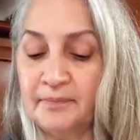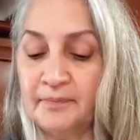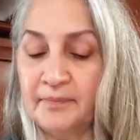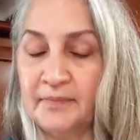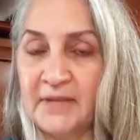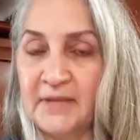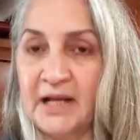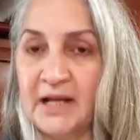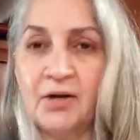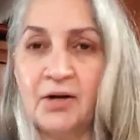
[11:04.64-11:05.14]

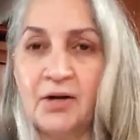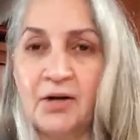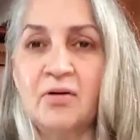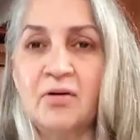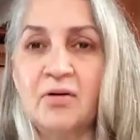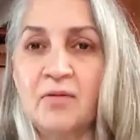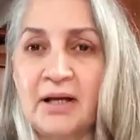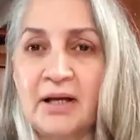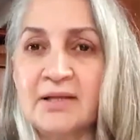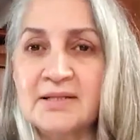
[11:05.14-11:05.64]
And I couldn't
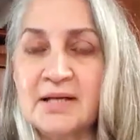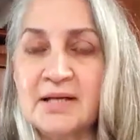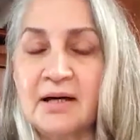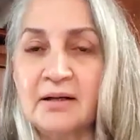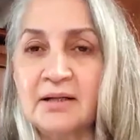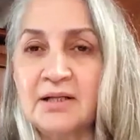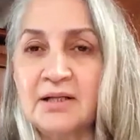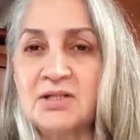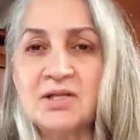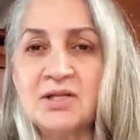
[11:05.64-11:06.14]

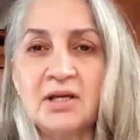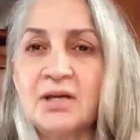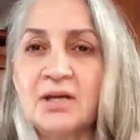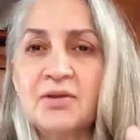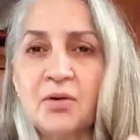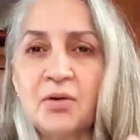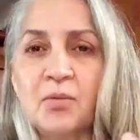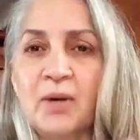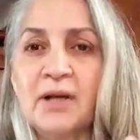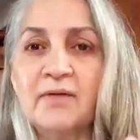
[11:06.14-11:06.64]
reconcile
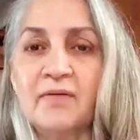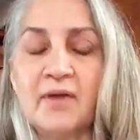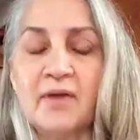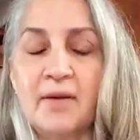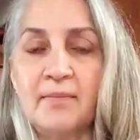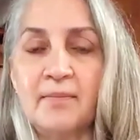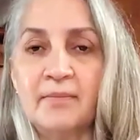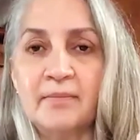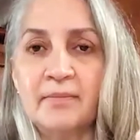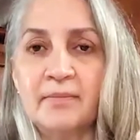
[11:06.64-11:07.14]
either one of
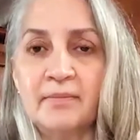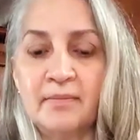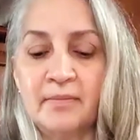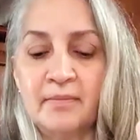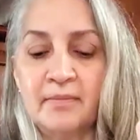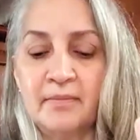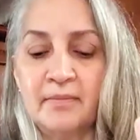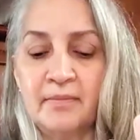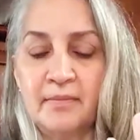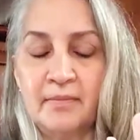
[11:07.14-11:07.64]
them.
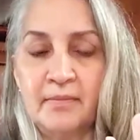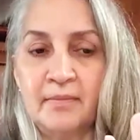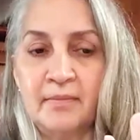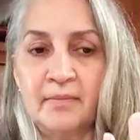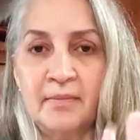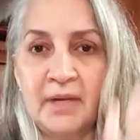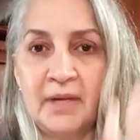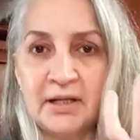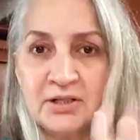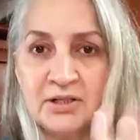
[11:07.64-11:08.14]

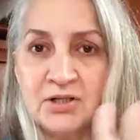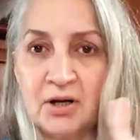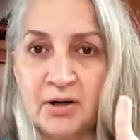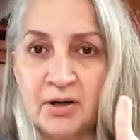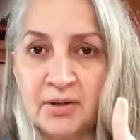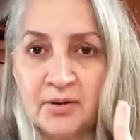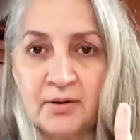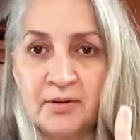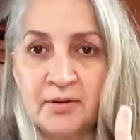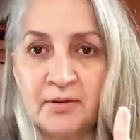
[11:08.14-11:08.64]
My
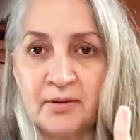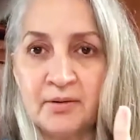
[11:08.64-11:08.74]
daughter